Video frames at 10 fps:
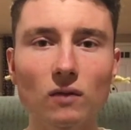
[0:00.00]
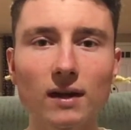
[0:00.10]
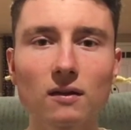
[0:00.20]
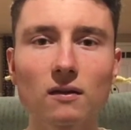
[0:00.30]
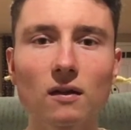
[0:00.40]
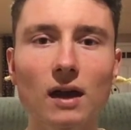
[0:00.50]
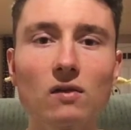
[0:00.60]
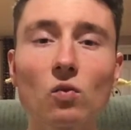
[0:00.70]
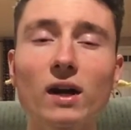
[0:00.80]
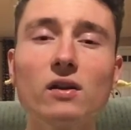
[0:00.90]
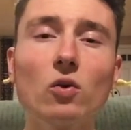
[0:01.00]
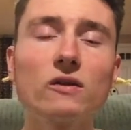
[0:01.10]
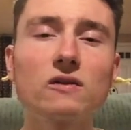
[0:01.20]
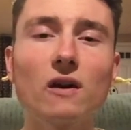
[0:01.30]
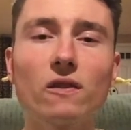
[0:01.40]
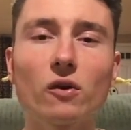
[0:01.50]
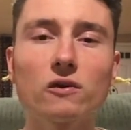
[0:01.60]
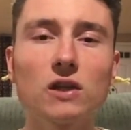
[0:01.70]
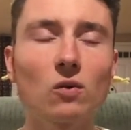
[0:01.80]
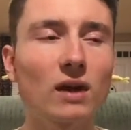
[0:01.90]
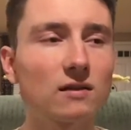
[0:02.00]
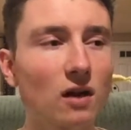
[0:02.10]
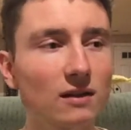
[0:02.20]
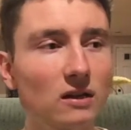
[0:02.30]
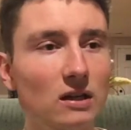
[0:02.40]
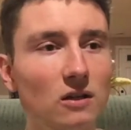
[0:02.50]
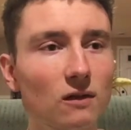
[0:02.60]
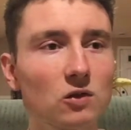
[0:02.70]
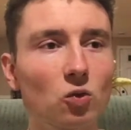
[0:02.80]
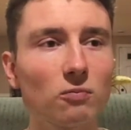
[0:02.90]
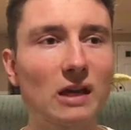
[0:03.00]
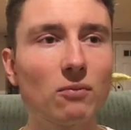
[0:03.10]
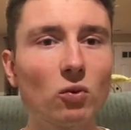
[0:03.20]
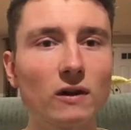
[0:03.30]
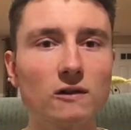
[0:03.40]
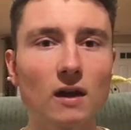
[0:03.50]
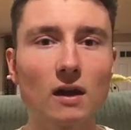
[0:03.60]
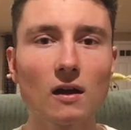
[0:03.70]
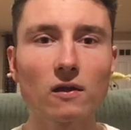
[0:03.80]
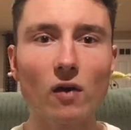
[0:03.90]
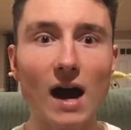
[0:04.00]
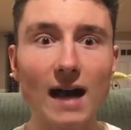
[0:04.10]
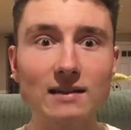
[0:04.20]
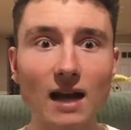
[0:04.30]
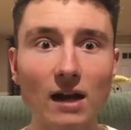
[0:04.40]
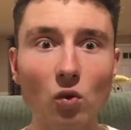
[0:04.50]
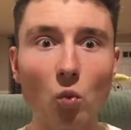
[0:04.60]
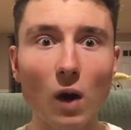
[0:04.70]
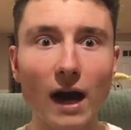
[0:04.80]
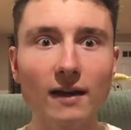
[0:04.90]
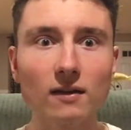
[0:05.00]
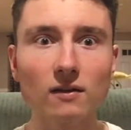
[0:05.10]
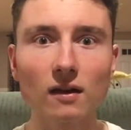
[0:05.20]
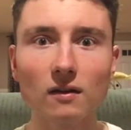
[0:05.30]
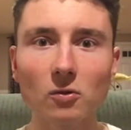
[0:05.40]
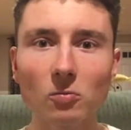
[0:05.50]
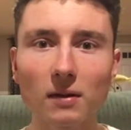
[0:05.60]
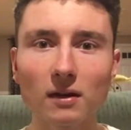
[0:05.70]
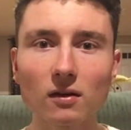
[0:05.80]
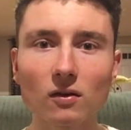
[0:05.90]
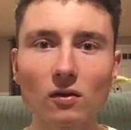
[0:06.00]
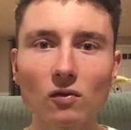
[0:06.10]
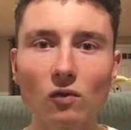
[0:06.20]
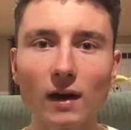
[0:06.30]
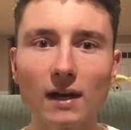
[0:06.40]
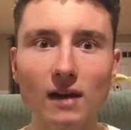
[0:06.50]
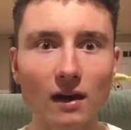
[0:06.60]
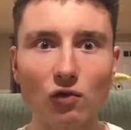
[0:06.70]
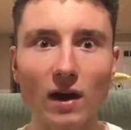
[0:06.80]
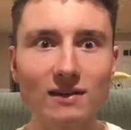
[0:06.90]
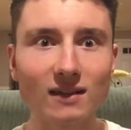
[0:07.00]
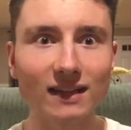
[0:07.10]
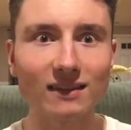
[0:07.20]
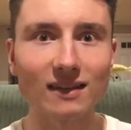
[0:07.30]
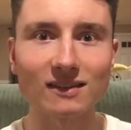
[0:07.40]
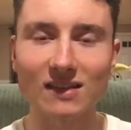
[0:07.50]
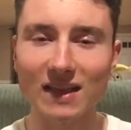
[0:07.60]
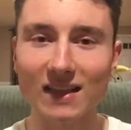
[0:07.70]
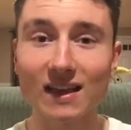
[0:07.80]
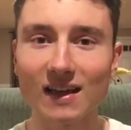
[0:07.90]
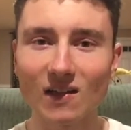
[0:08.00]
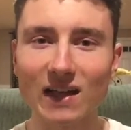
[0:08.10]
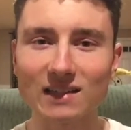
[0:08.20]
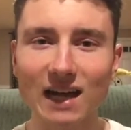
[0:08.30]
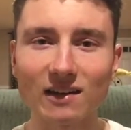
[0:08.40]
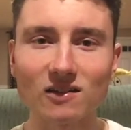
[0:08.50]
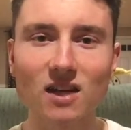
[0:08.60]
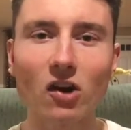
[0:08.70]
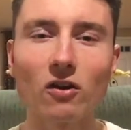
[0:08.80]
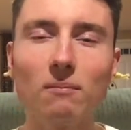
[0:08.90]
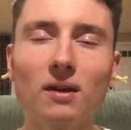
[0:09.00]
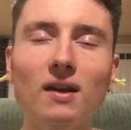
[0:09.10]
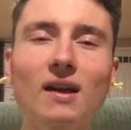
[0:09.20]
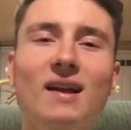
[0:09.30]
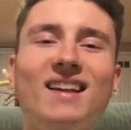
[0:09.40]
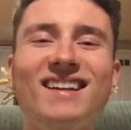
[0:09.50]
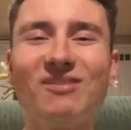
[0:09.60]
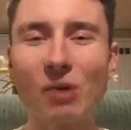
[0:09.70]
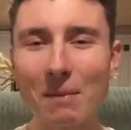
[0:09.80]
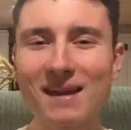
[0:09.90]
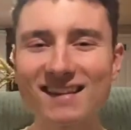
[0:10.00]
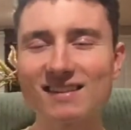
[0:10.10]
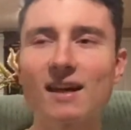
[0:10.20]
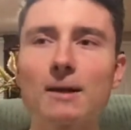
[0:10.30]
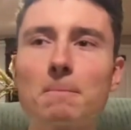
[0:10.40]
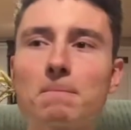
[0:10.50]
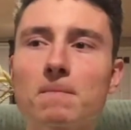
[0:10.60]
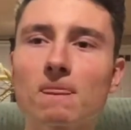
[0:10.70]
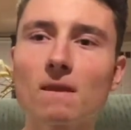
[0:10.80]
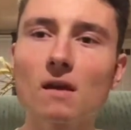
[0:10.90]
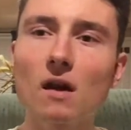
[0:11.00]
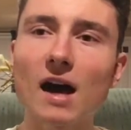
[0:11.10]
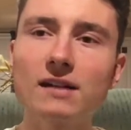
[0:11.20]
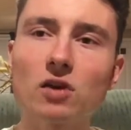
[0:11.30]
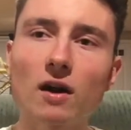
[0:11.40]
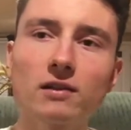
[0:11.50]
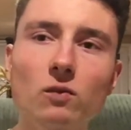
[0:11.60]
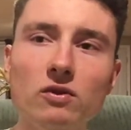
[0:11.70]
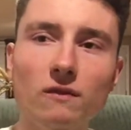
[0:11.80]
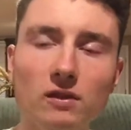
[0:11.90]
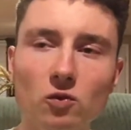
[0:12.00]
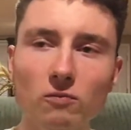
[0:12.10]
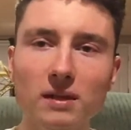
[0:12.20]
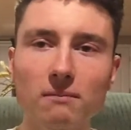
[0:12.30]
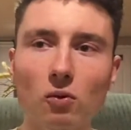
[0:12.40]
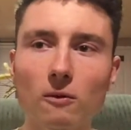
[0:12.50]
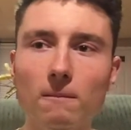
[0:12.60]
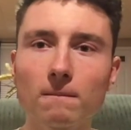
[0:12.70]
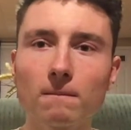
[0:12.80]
right? And what I noticed on Thursday when I talked to individual people is their eyes kind of widened a little bit, right? Not crazy like this, and that's kind of scary. But what I mean is, like, I talked to individual people,